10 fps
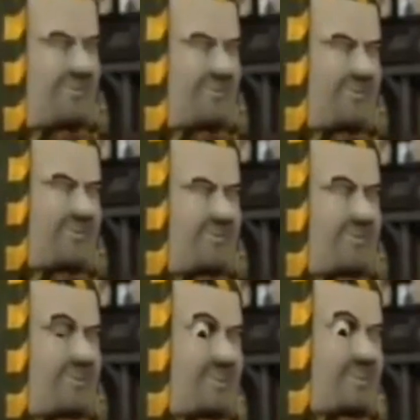They
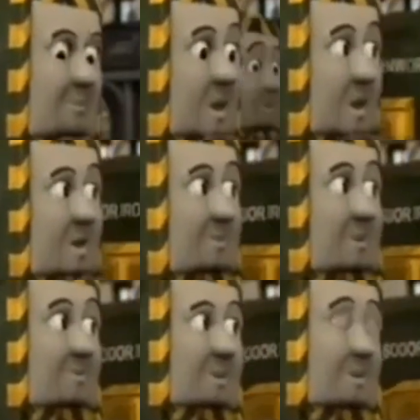biffed
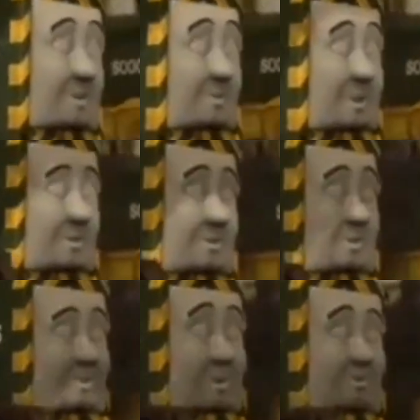into
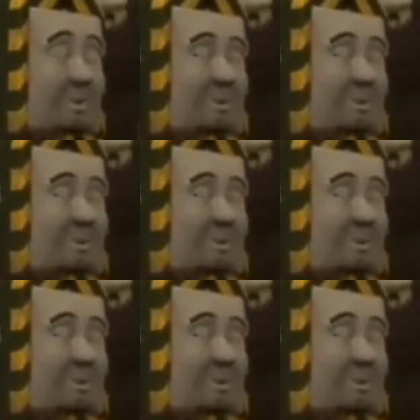buffers.